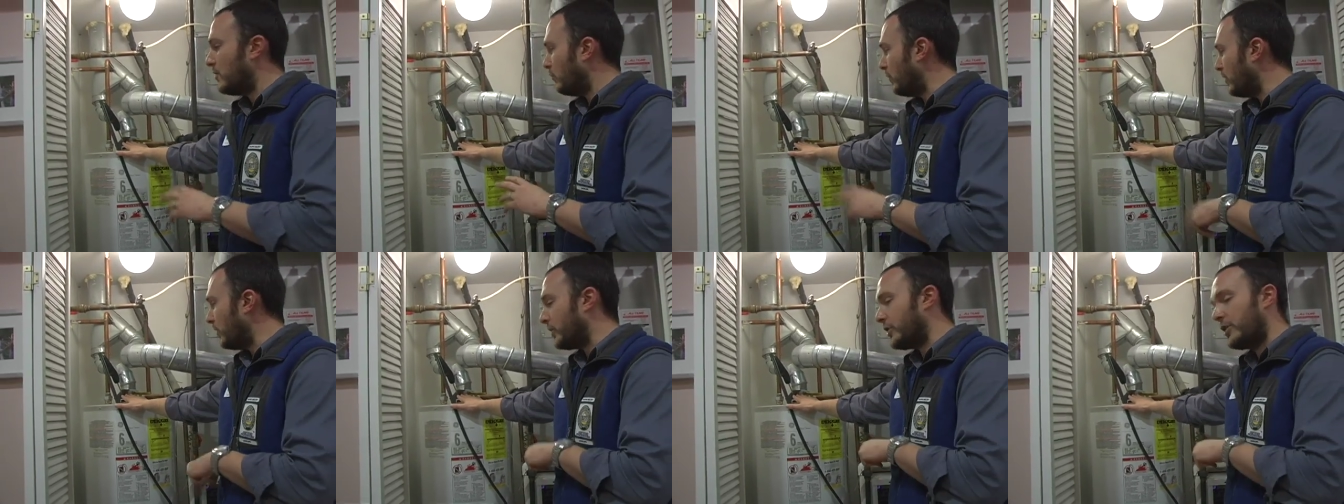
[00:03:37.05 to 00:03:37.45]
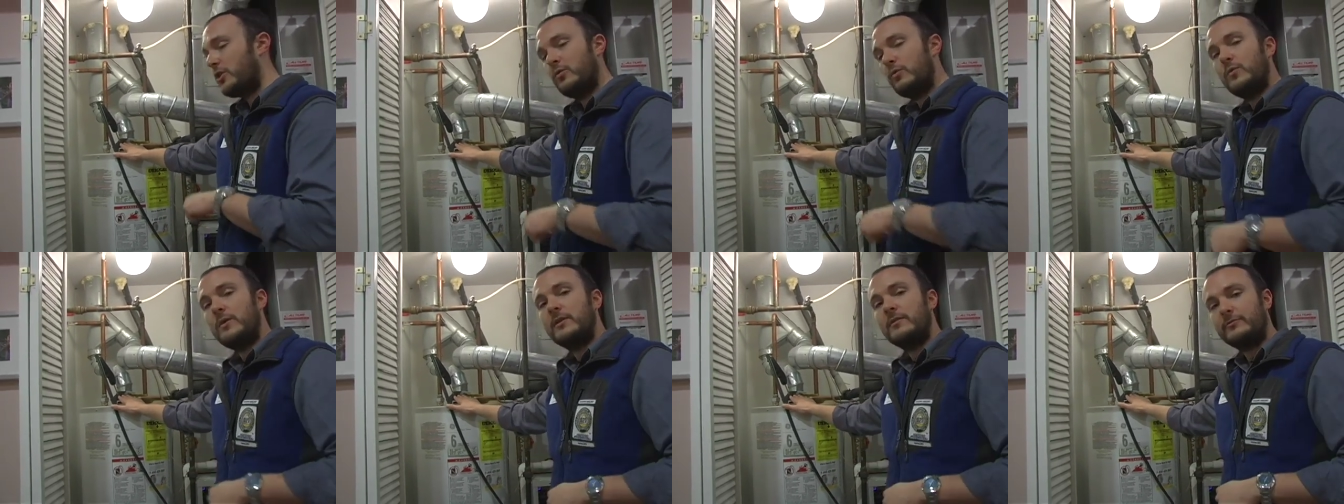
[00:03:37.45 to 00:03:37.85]
We'll
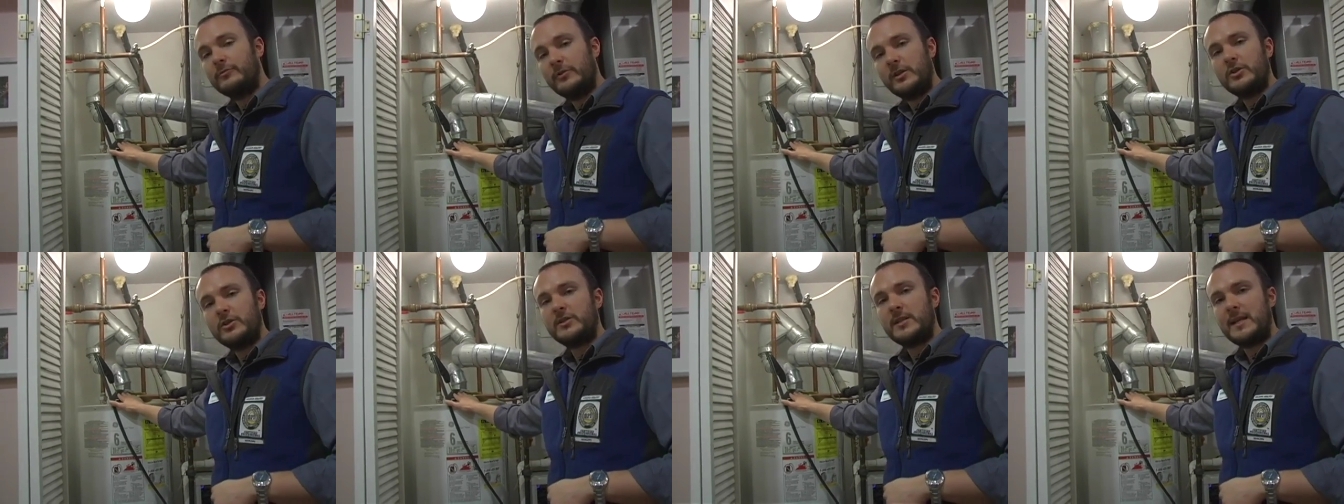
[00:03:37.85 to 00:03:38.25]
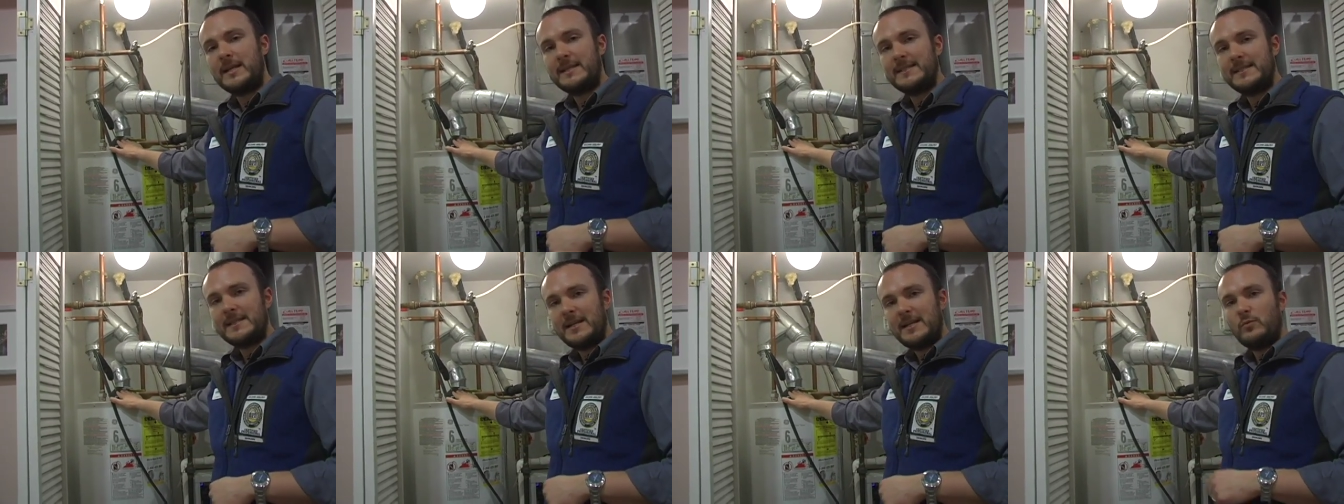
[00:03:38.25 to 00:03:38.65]
know we have reached
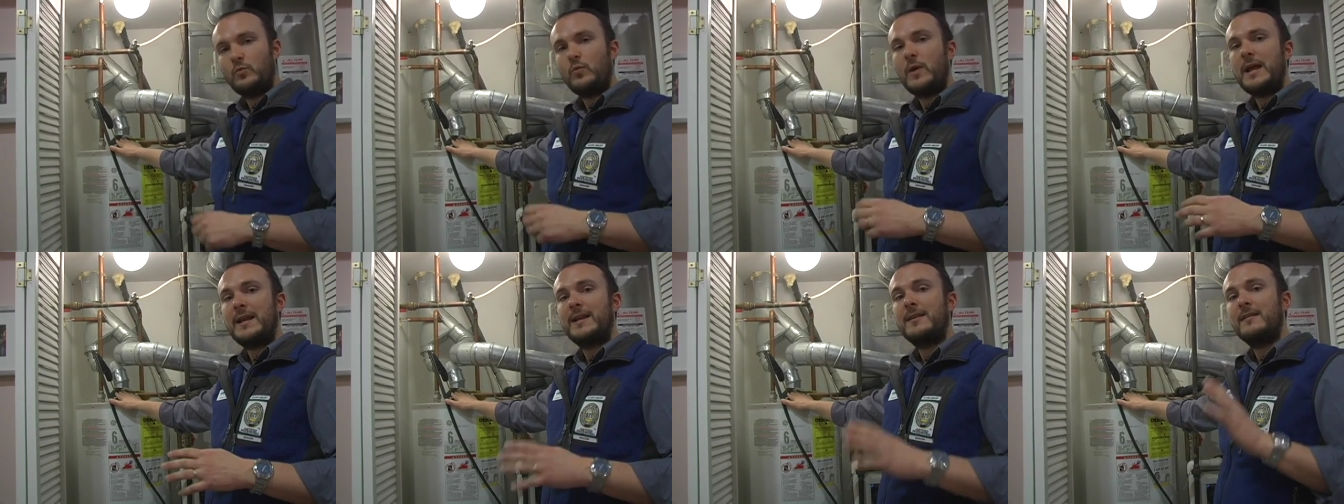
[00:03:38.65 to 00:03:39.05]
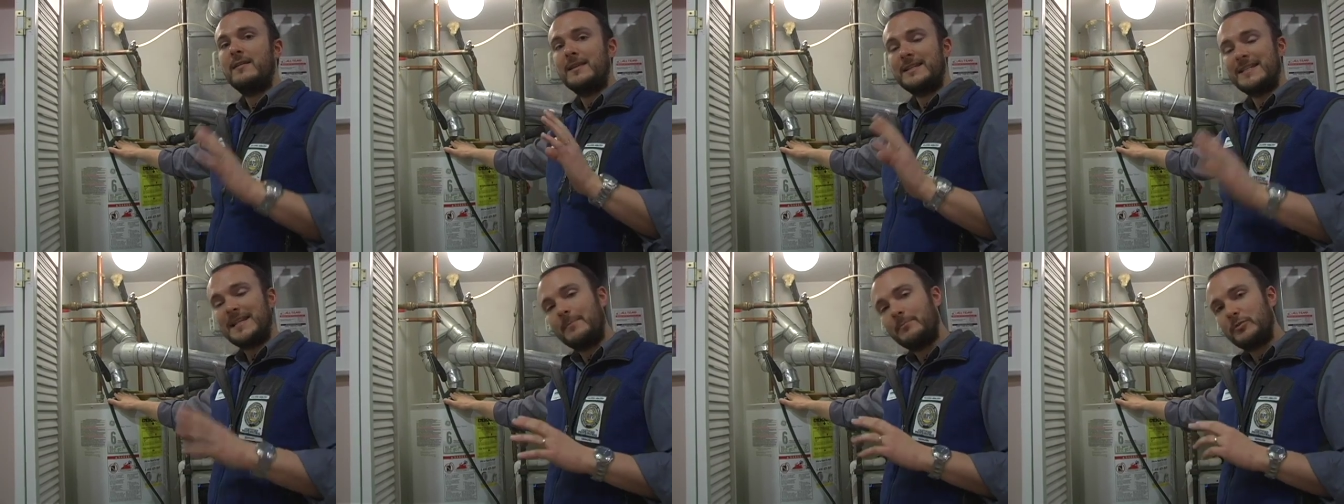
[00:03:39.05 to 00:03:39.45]
steady state when
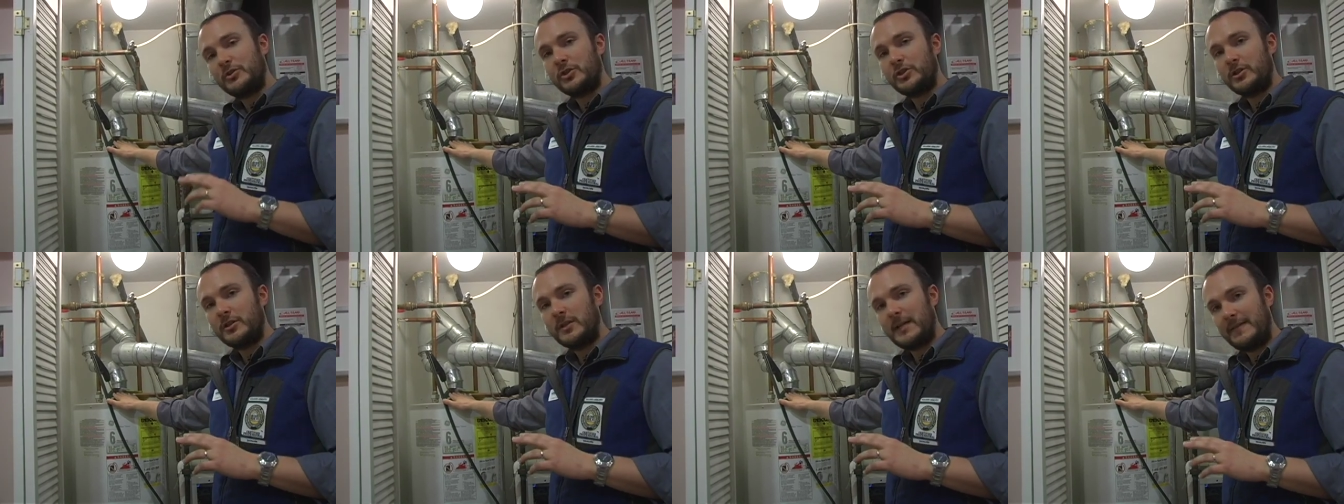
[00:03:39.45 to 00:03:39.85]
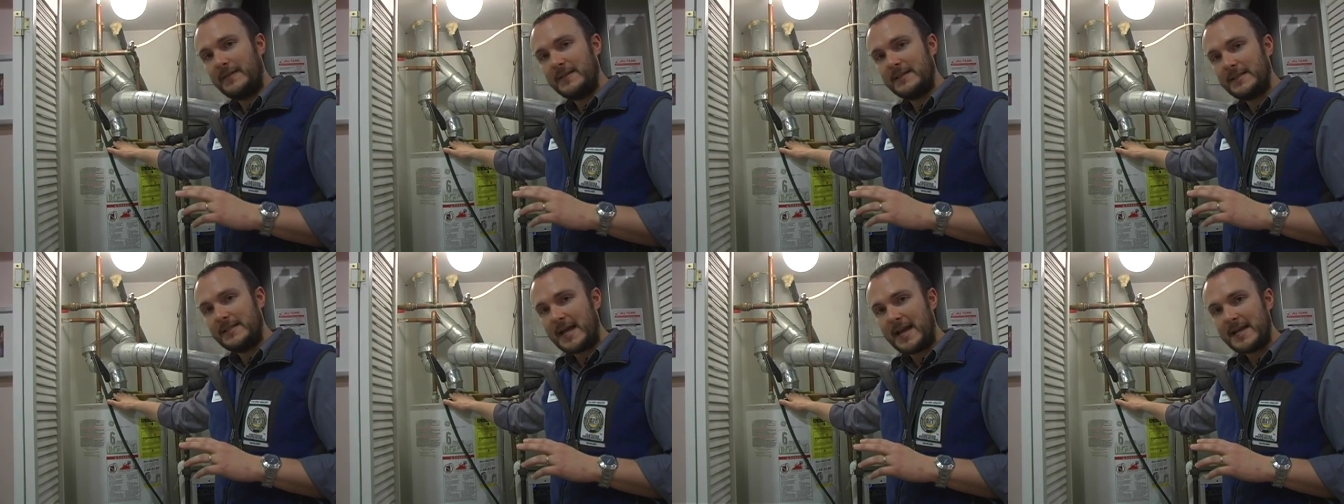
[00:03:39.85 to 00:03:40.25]
the temperature in
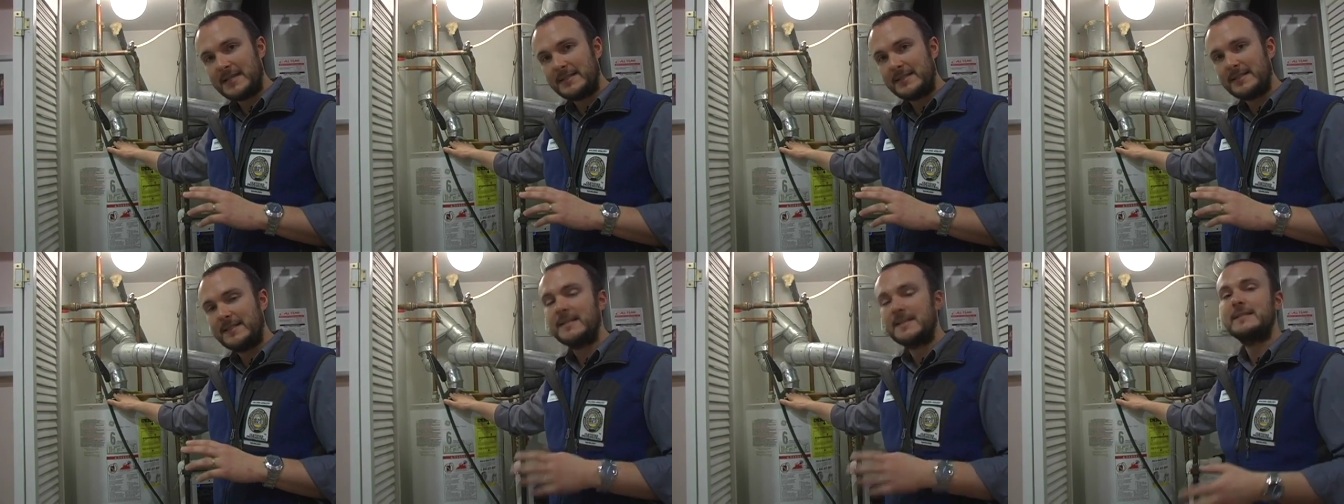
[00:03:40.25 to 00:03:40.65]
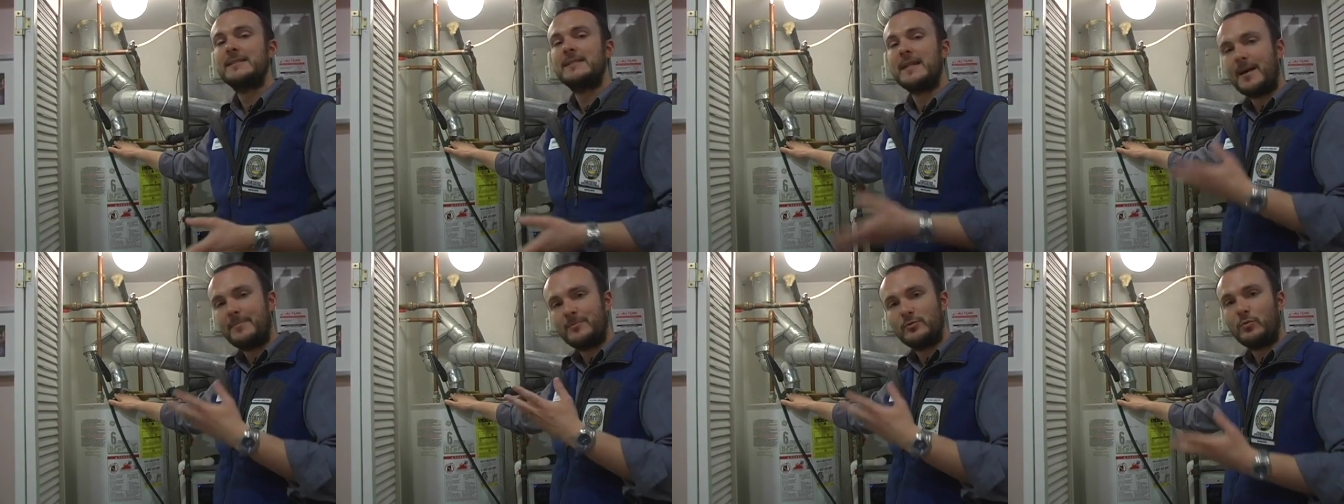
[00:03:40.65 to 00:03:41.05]
these gases has
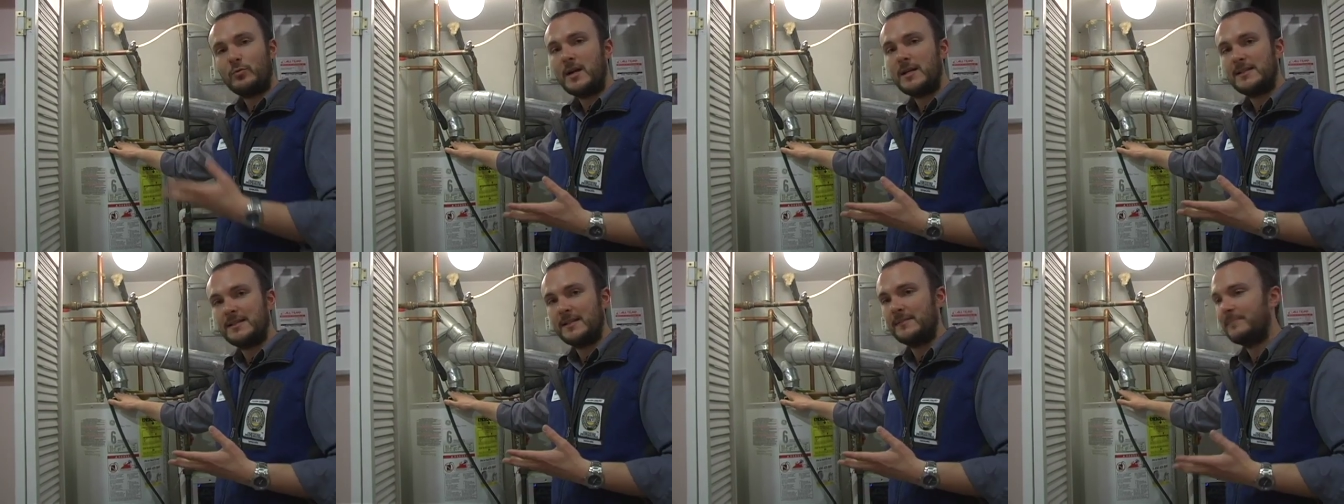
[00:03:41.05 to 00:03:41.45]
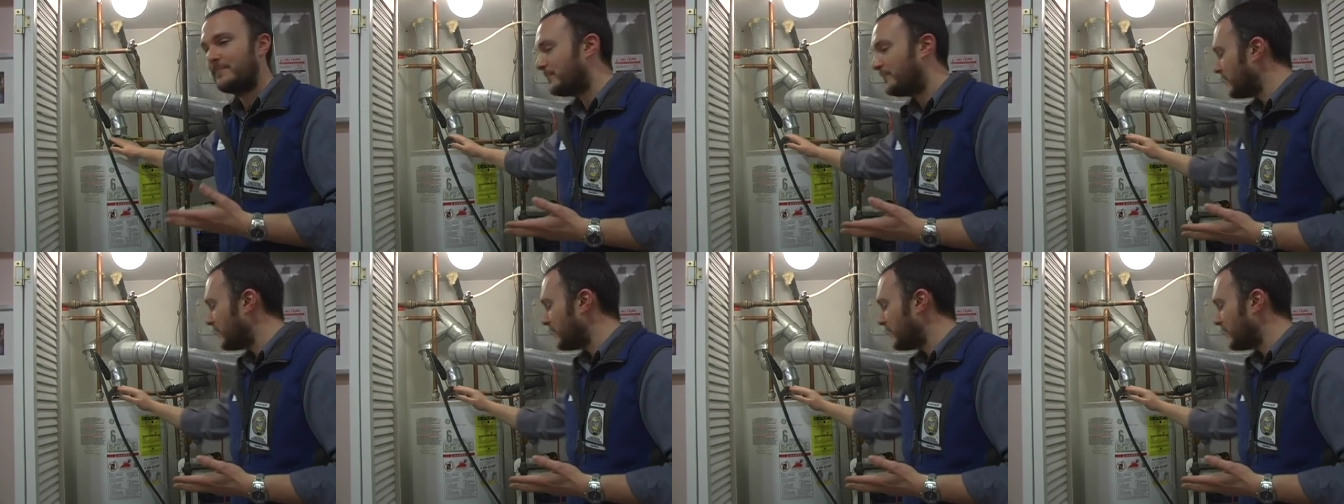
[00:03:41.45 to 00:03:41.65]
stopped rising.